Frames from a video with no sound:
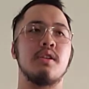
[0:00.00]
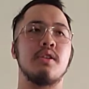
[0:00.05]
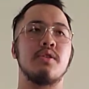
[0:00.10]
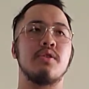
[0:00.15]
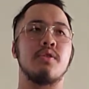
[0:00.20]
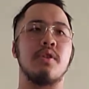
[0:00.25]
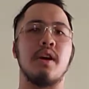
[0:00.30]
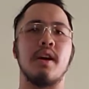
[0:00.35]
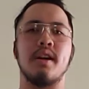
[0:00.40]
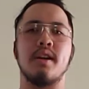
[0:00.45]

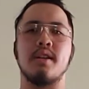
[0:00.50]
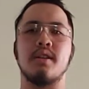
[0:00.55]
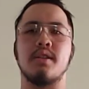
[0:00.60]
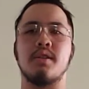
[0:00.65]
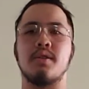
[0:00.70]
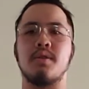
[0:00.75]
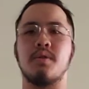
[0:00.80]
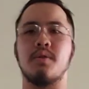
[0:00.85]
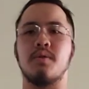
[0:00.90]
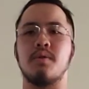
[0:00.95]
trying
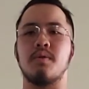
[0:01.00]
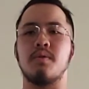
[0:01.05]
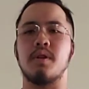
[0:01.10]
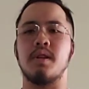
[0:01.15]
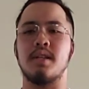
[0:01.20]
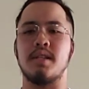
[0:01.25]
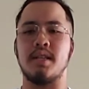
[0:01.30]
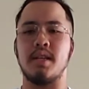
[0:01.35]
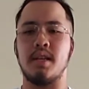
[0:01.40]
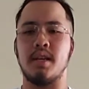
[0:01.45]
to
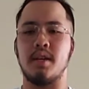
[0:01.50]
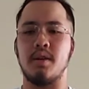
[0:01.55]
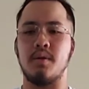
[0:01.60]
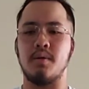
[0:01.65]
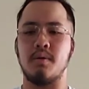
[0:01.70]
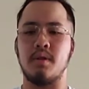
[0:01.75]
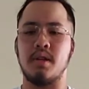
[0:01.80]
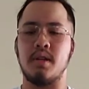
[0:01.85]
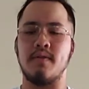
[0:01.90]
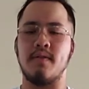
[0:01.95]
continue
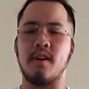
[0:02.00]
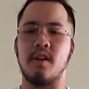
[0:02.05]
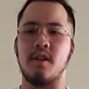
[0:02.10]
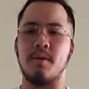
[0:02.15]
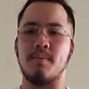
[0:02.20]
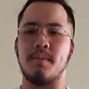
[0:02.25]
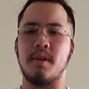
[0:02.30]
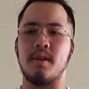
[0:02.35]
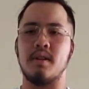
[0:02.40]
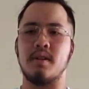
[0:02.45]
the
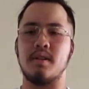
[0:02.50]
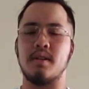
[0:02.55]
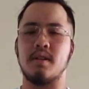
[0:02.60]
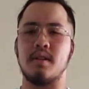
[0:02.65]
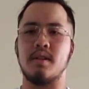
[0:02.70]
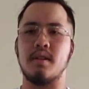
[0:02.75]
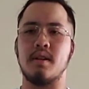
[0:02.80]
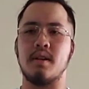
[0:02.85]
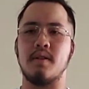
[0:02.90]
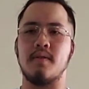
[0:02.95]
development
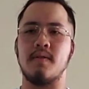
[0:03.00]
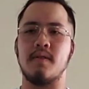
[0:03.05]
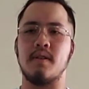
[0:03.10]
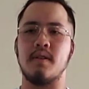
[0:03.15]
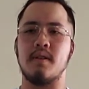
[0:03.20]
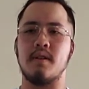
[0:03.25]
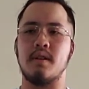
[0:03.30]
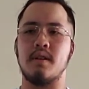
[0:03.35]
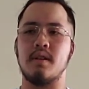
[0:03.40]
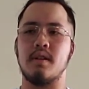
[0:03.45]
of
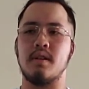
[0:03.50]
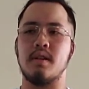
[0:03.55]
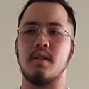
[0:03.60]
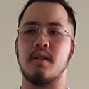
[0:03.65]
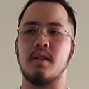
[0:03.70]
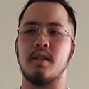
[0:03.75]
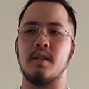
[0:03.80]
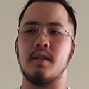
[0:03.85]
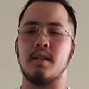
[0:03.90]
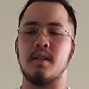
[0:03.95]

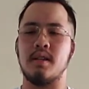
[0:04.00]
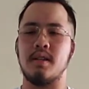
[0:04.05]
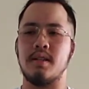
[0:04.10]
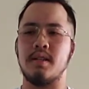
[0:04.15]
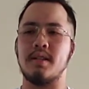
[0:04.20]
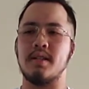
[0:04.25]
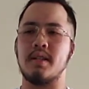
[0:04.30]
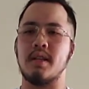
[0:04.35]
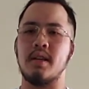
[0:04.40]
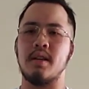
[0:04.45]
his
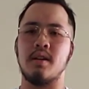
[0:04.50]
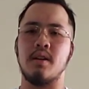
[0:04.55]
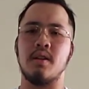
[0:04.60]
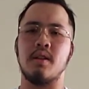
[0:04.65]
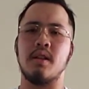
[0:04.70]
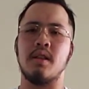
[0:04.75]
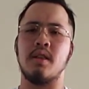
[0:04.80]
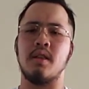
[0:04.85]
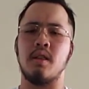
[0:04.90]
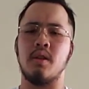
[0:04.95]
skill
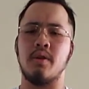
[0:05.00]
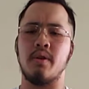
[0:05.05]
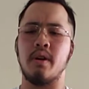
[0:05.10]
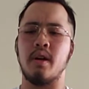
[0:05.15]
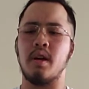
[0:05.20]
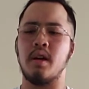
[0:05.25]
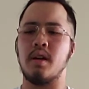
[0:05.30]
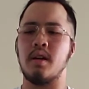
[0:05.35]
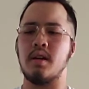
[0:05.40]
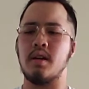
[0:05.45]
and
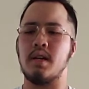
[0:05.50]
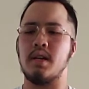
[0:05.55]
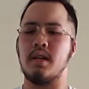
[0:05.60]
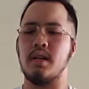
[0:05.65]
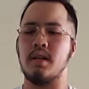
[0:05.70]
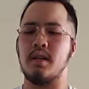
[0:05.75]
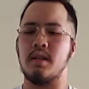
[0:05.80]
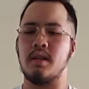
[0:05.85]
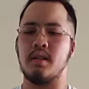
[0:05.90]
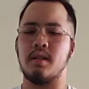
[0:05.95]
learning
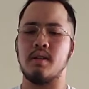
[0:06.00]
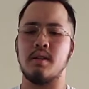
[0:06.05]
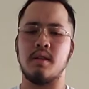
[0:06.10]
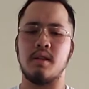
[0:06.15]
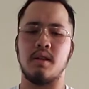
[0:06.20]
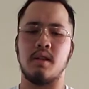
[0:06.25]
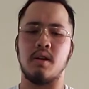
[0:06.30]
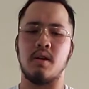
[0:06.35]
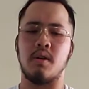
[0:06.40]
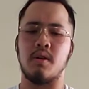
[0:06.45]
in
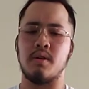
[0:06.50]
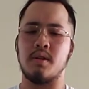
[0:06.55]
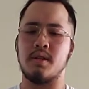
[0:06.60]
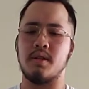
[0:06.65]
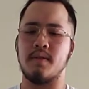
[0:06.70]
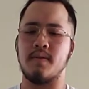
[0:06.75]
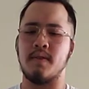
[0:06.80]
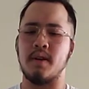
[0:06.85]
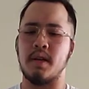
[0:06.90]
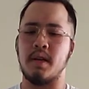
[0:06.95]
the art
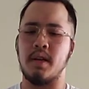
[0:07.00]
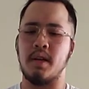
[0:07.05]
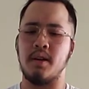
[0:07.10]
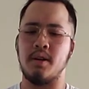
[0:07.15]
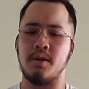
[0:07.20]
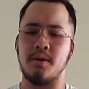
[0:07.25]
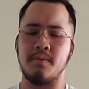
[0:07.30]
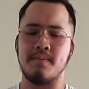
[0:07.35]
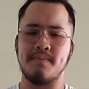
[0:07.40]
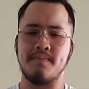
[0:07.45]
of Aikido.